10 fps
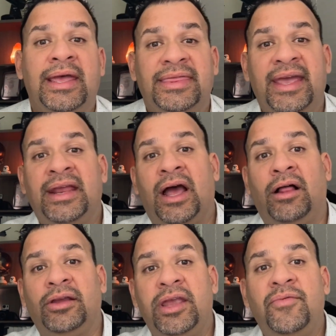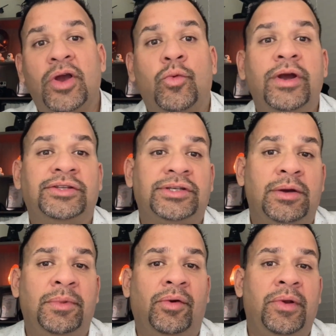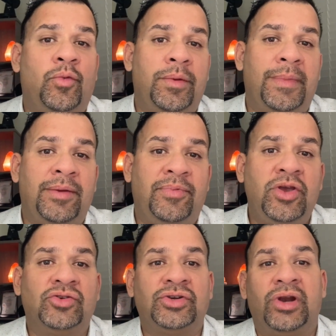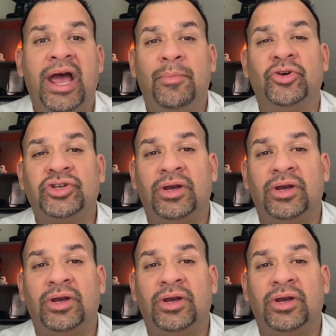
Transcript: Then I'll give you a quick summary with my views on how much